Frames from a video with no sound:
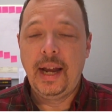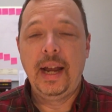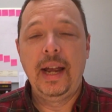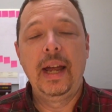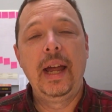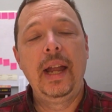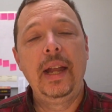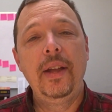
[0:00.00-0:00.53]

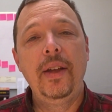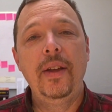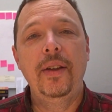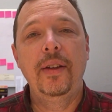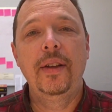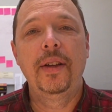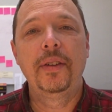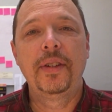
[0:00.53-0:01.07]

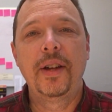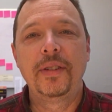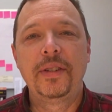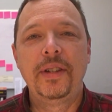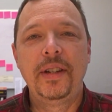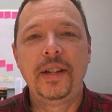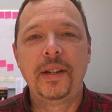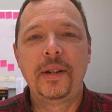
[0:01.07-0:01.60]
and I'll
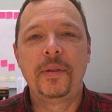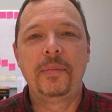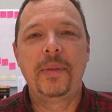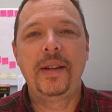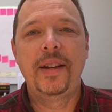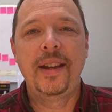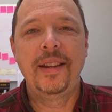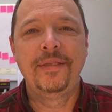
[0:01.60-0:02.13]
talk to you again on
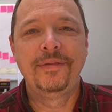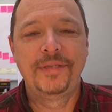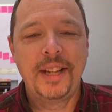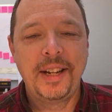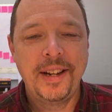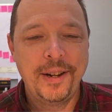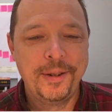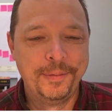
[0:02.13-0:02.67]
Monday.
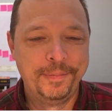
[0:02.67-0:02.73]
Take